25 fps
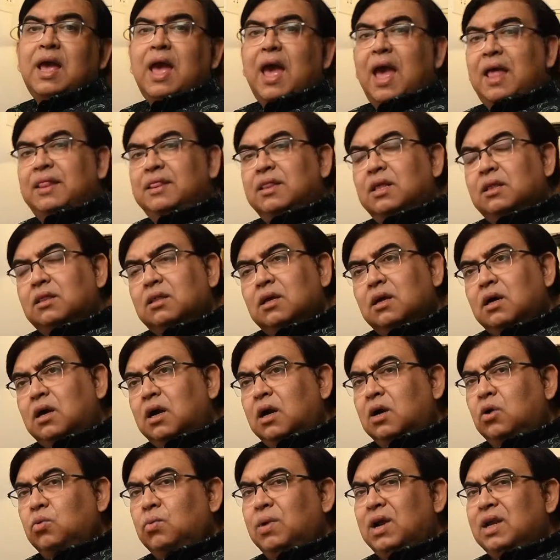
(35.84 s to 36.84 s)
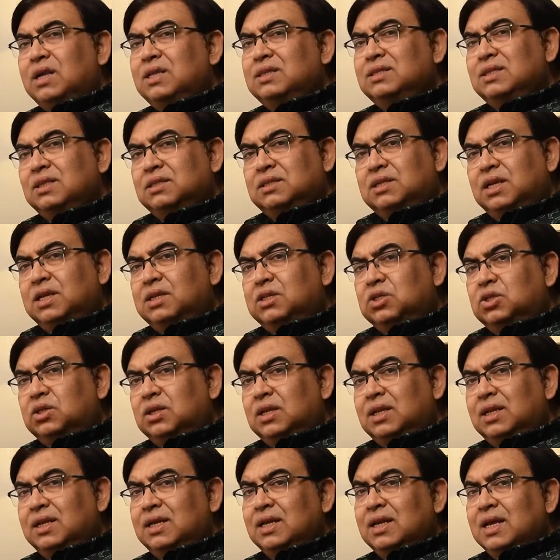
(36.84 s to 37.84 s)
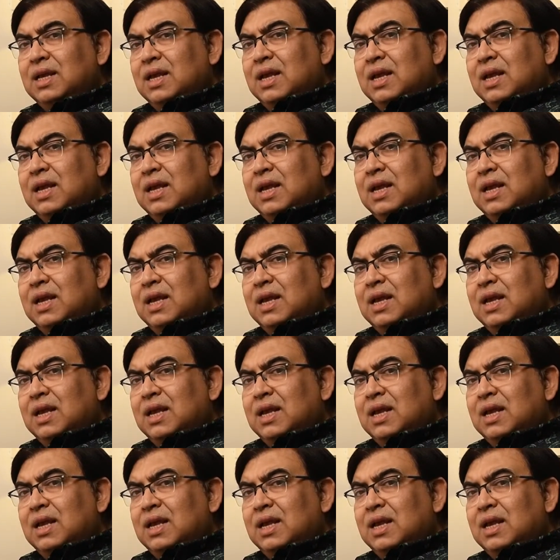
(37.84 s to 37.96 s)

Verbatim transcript: And the third one is essentially